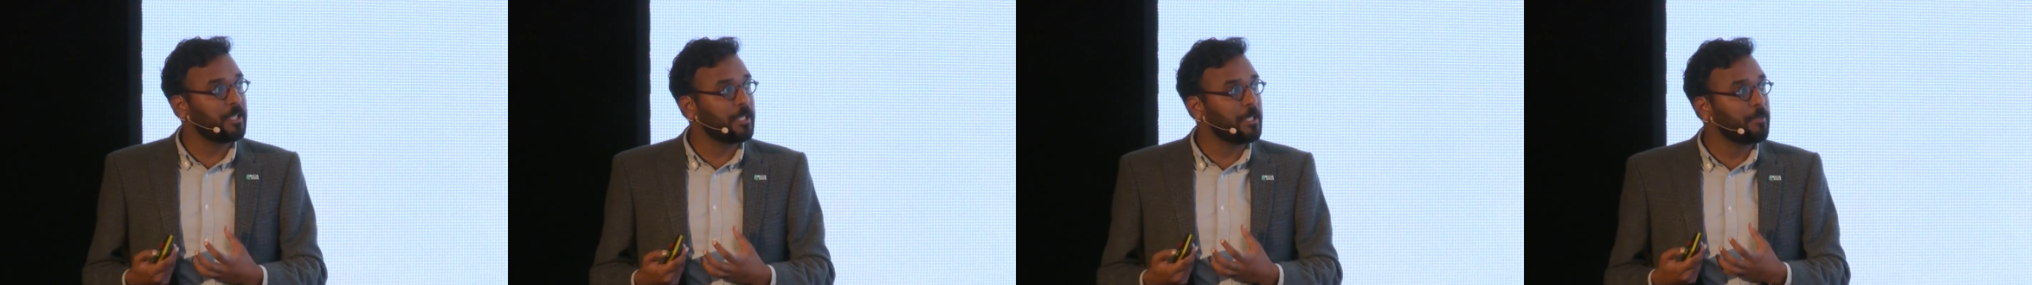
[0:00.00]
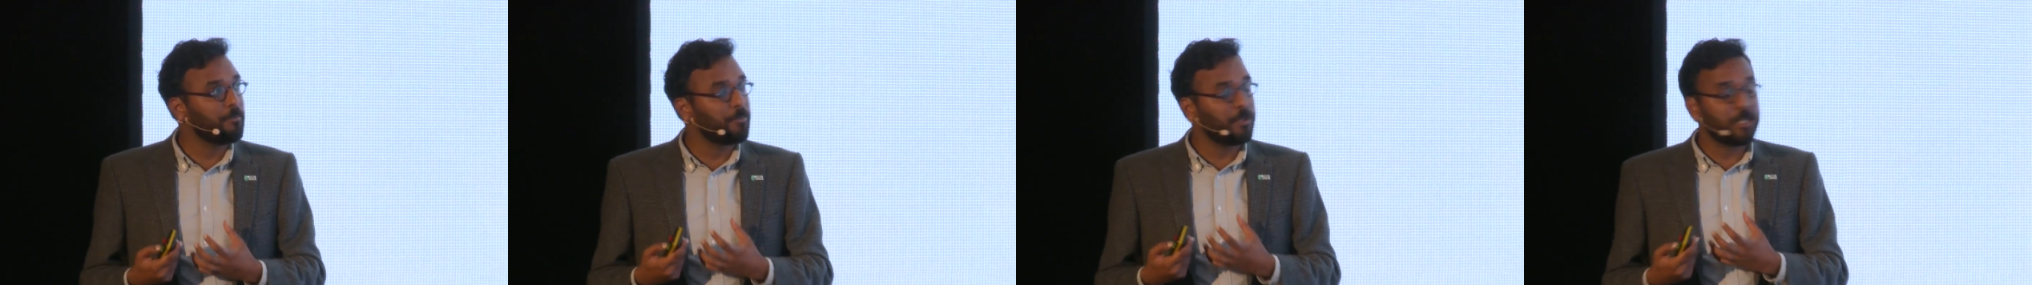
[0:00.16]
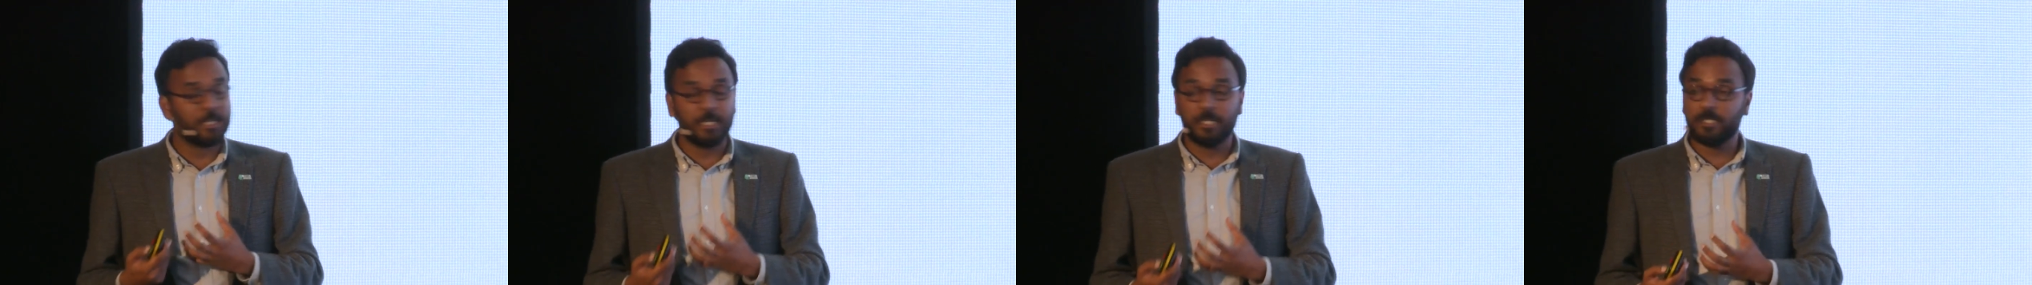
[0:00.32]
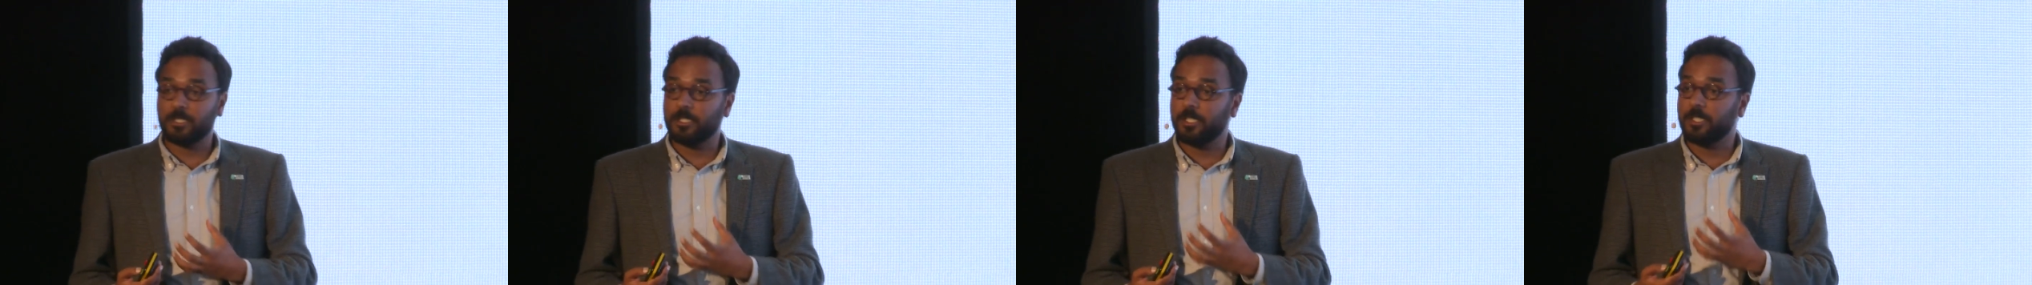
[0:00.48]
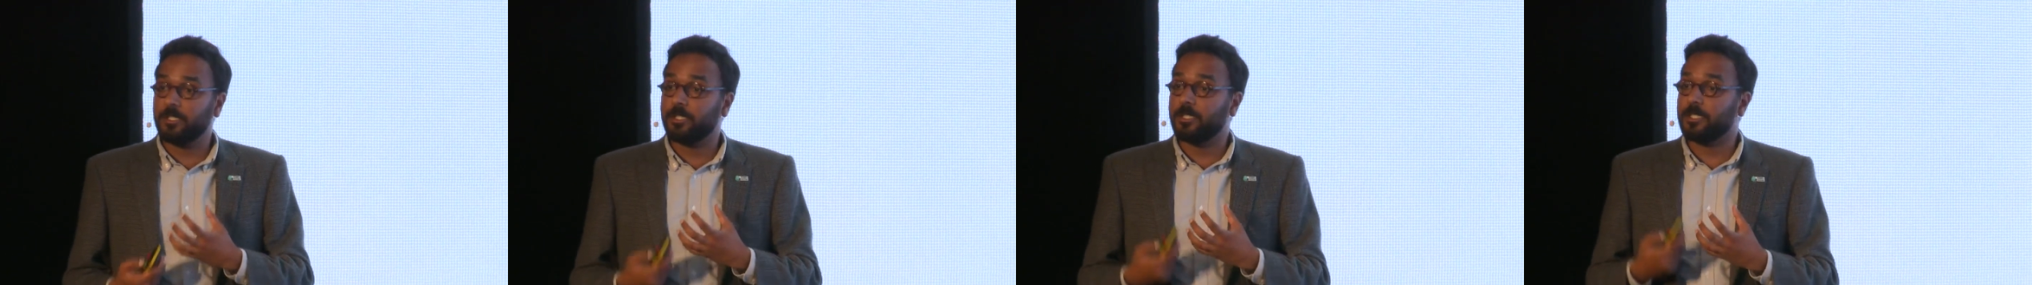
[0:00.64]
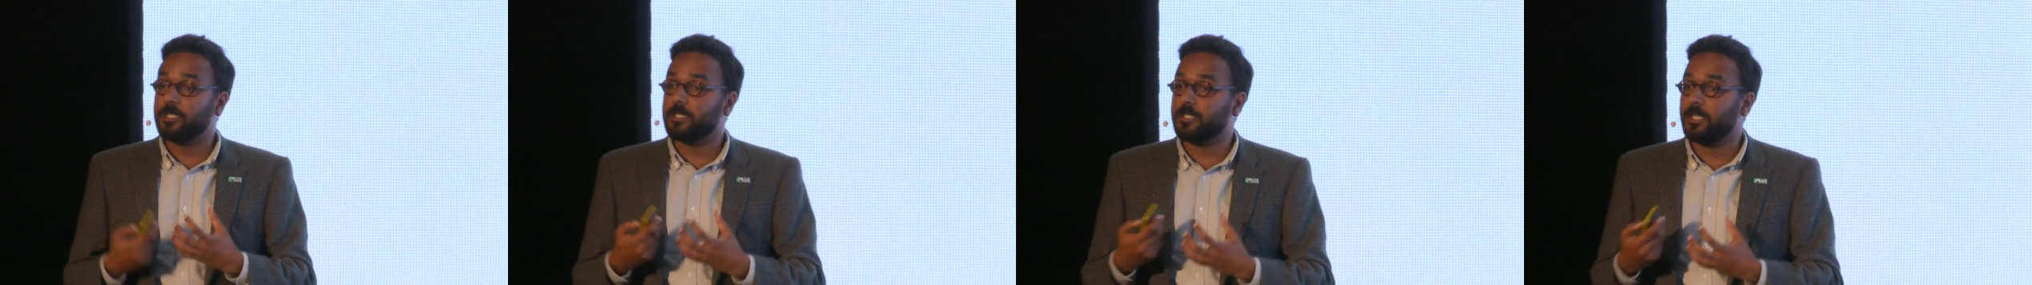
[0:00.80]
implication
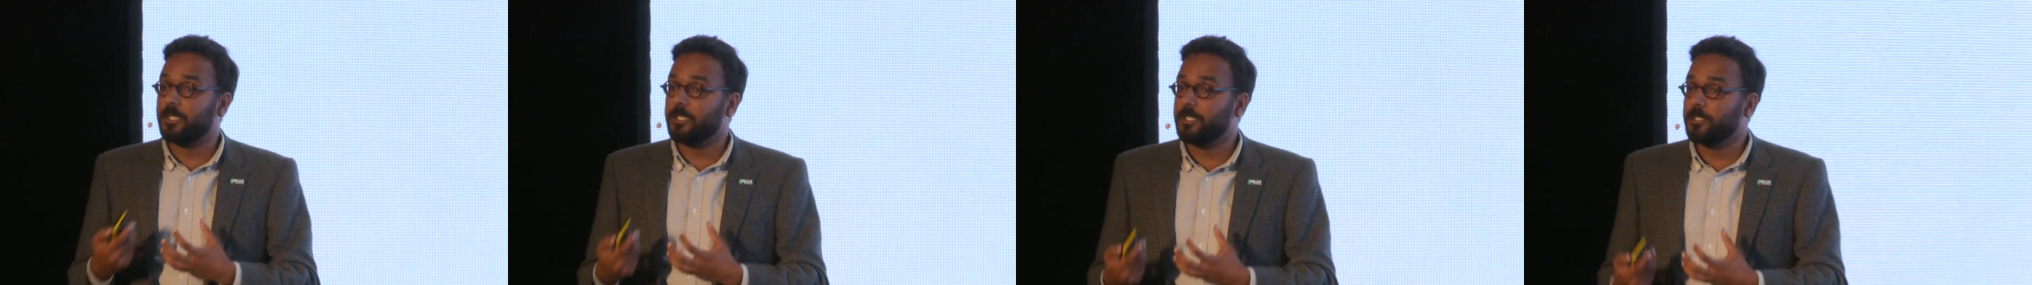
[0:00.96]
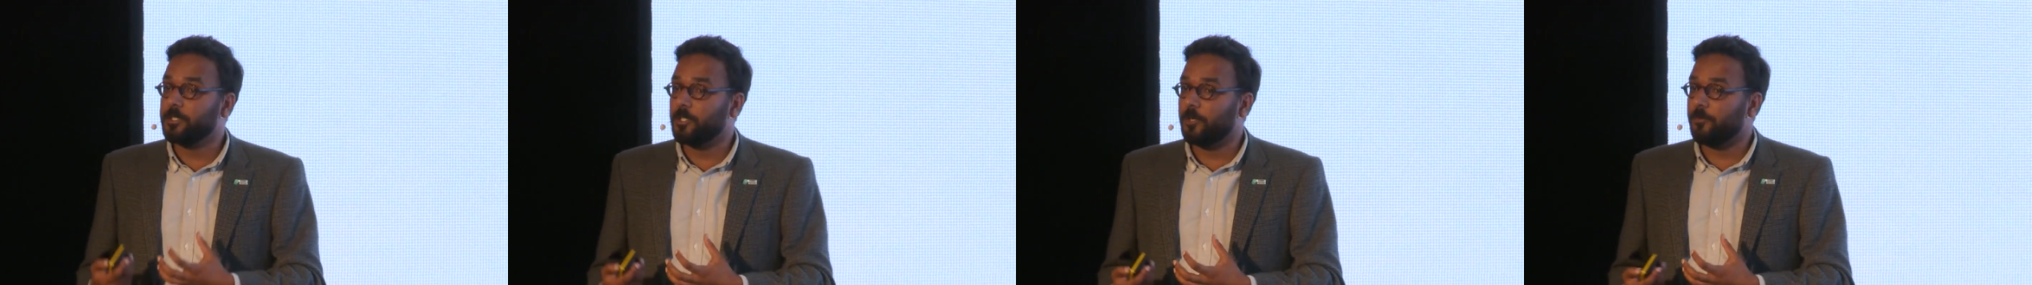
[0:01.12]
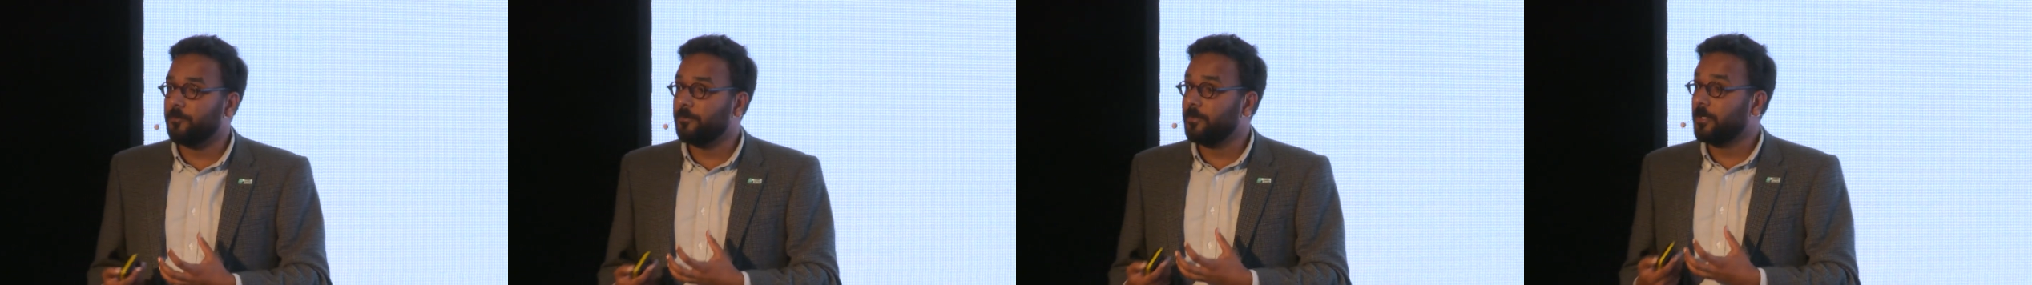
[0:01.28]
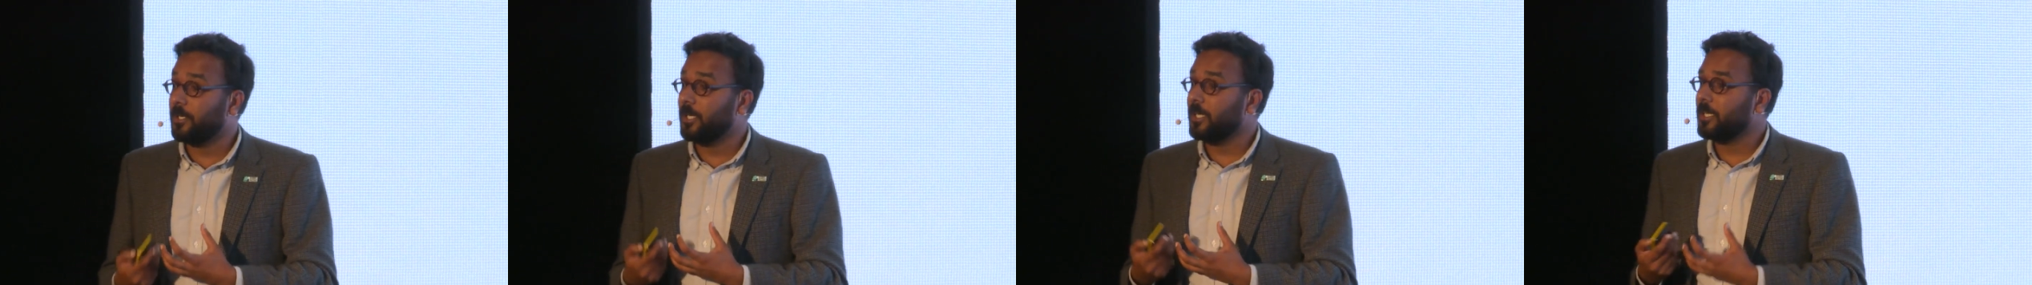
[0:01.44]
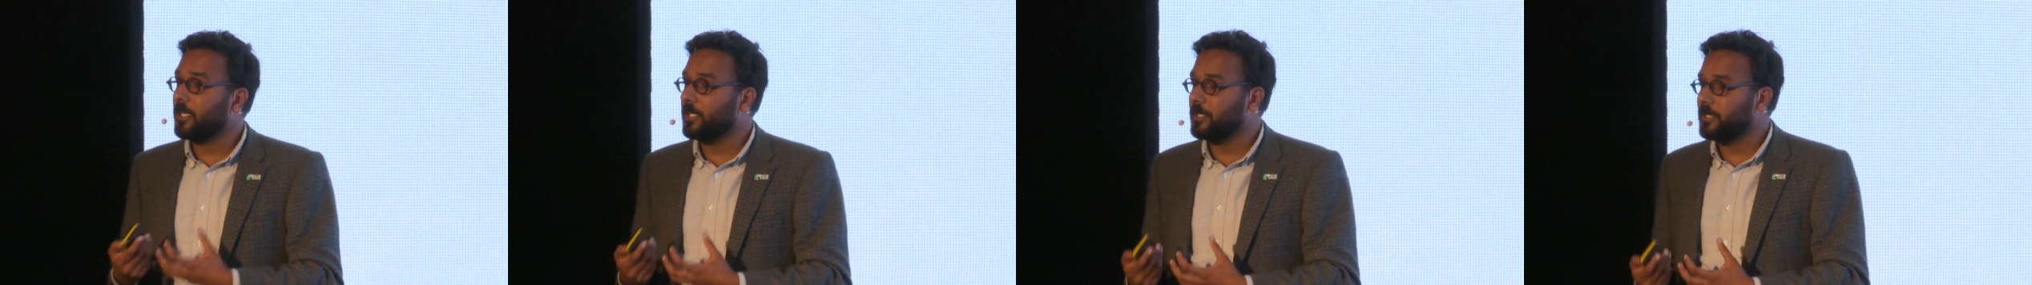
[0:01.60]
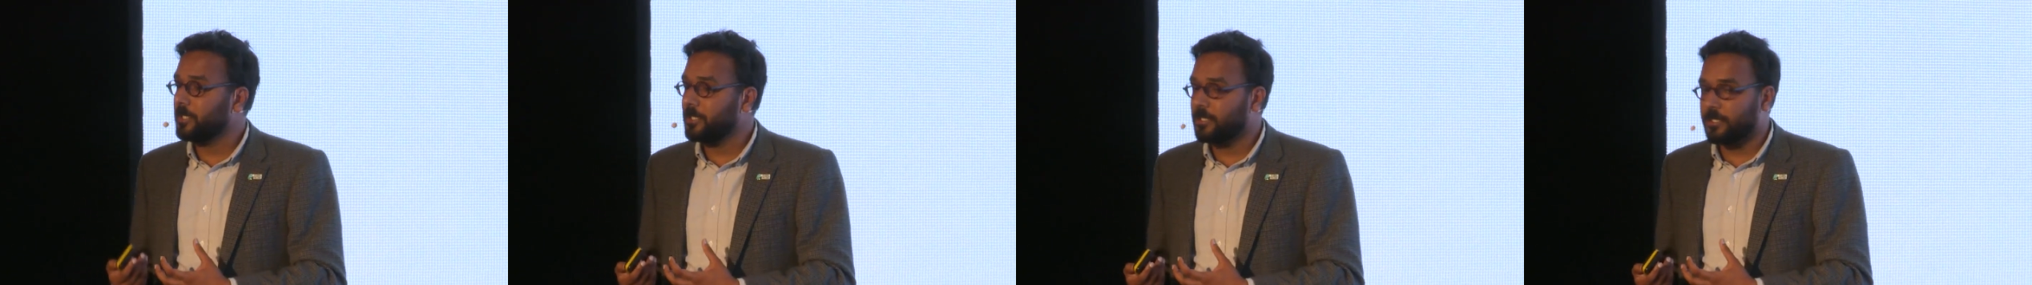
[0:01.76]
in the studies of
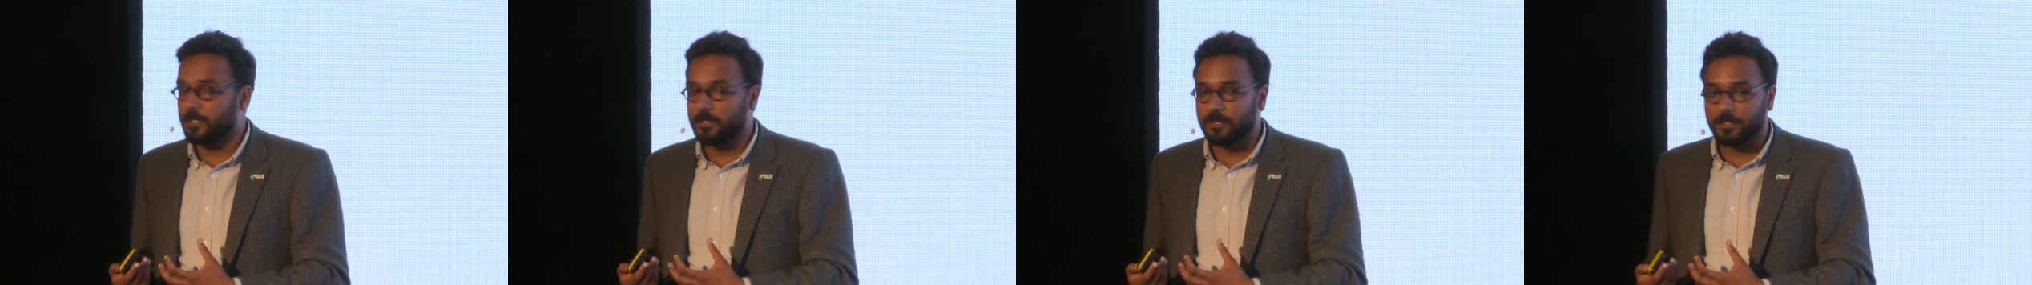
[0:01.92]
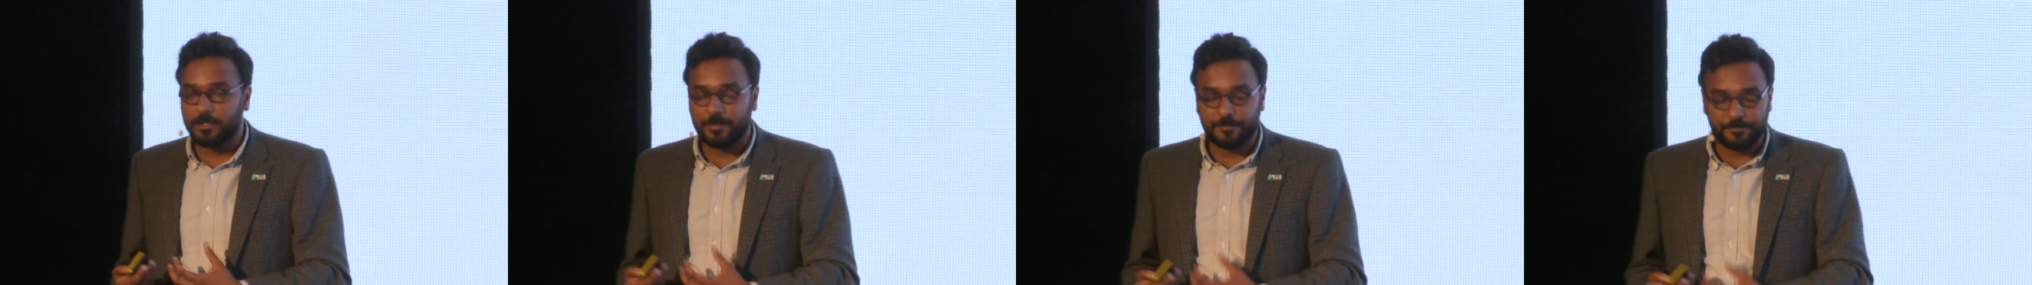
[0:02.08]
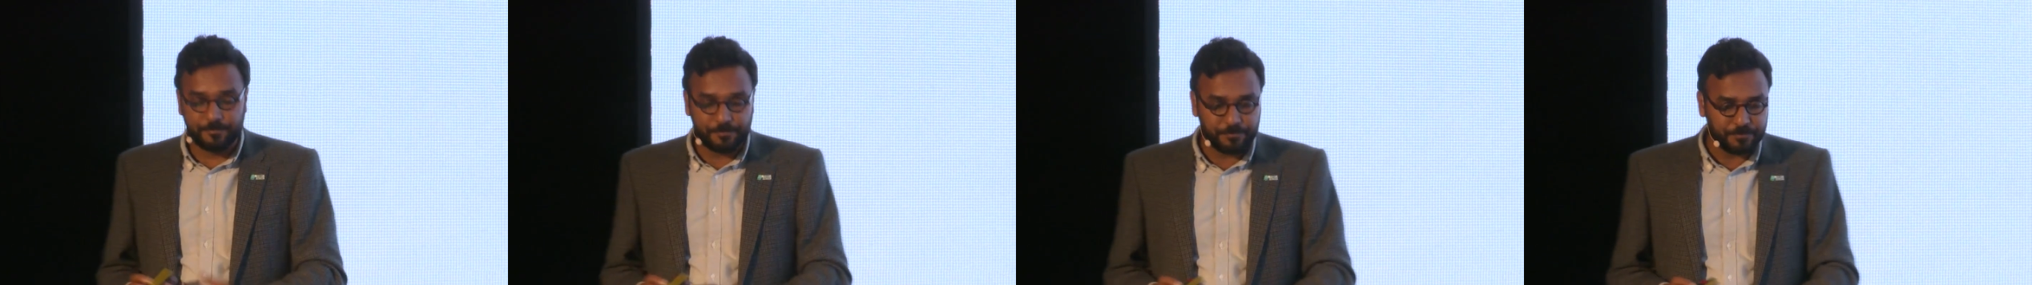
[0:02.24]
drug resistance.